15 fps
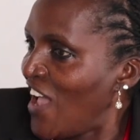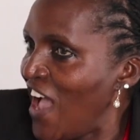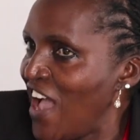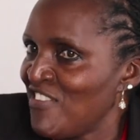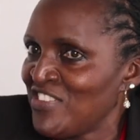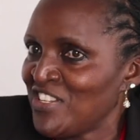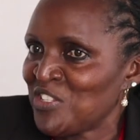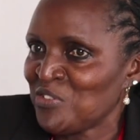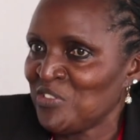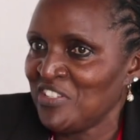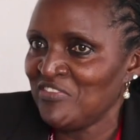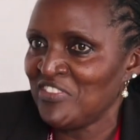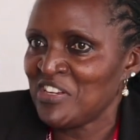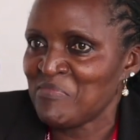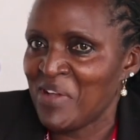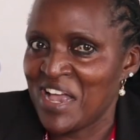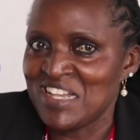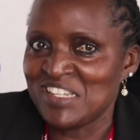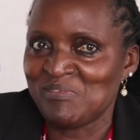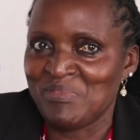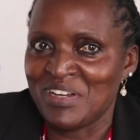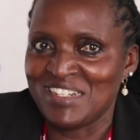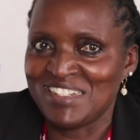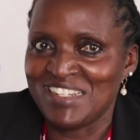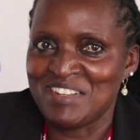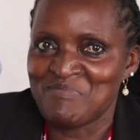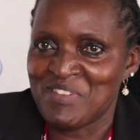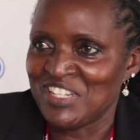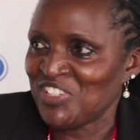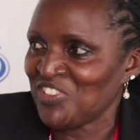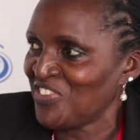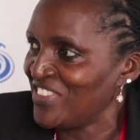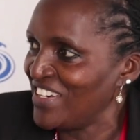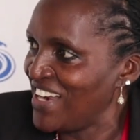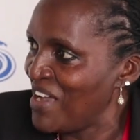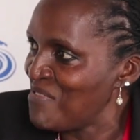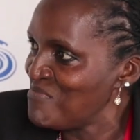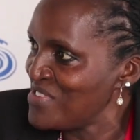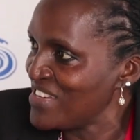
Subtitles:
I haven't told even my husband and my children I'm